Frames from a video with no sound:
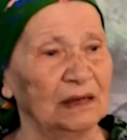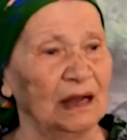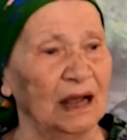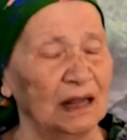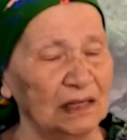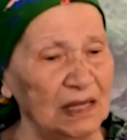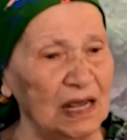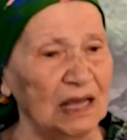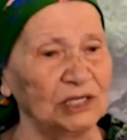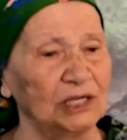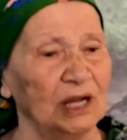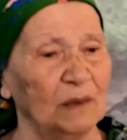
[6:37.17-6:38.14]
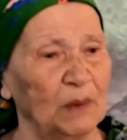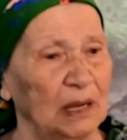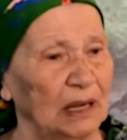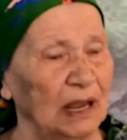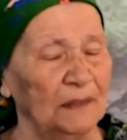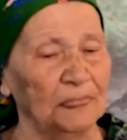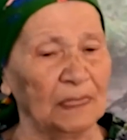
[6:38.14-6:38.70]
If I ate those
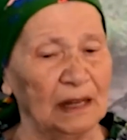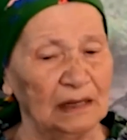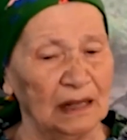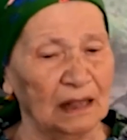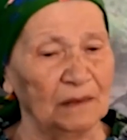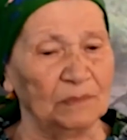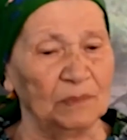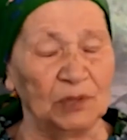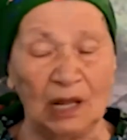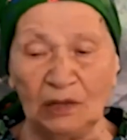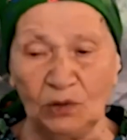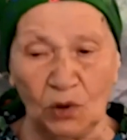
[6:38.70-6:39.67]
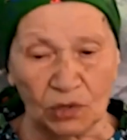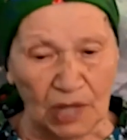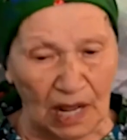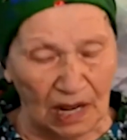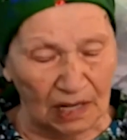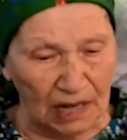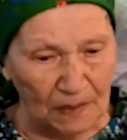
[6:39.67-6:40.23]
scones, I could walk
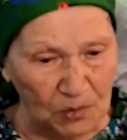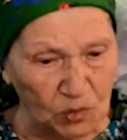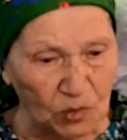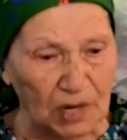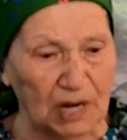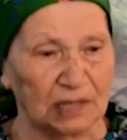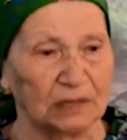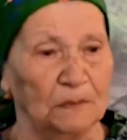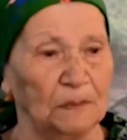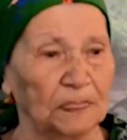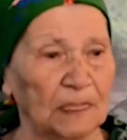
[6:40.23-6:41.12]
till lunch.